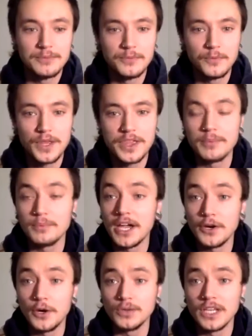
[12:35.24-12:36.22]
within my
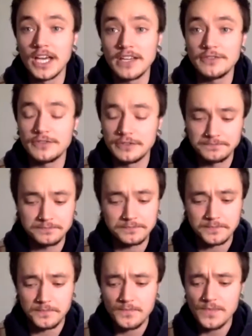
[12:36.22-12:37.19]
own life.
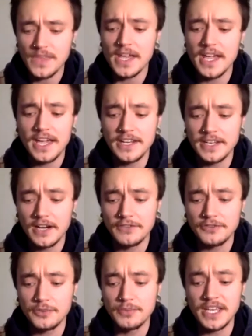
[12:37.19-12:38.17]
And
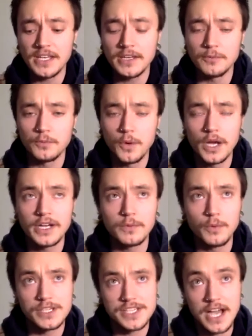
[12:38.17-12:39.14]
for me, what
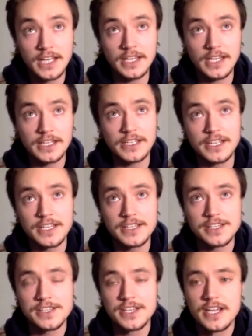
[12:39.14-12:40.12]
was highlighted
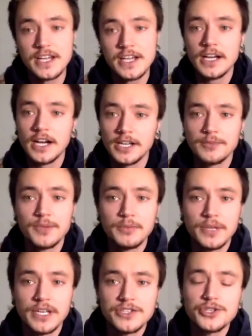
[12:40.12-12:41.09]
is a
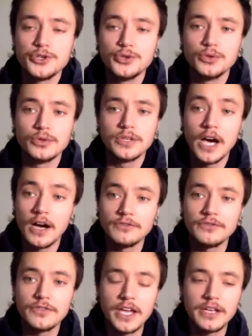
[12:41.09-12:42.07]
commitment to love.
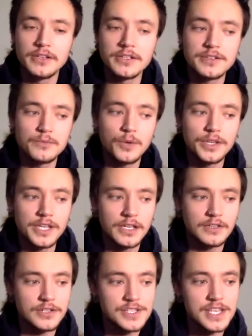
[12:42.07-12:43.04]
And what that
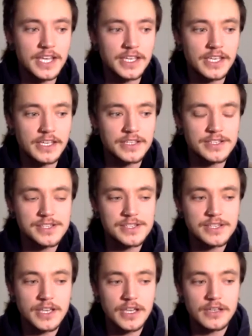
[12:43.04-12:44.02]
looks like is
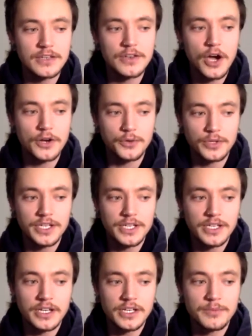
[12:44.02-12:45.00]
not
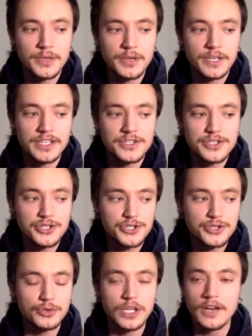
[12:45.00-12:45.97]
only a commitment
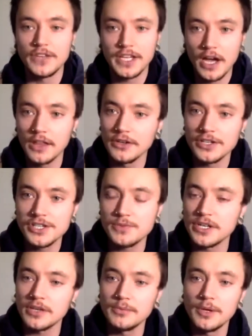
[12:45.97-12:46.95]
to loving others,
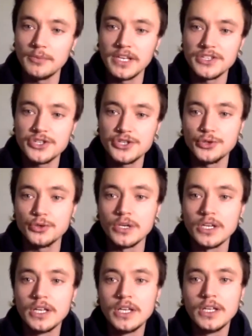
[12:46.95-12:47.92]
but a commitment to
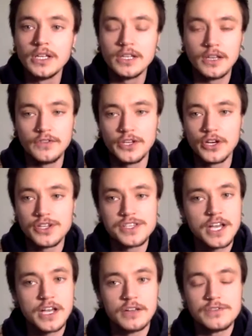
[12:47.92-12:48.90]
loving
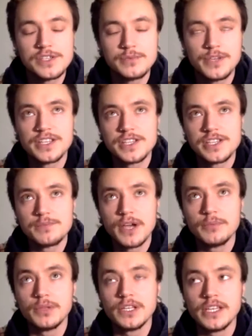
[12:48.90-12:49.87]
ourselves, because it's
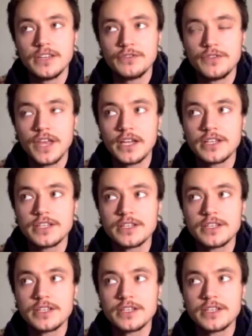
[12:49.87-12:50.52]
my belief that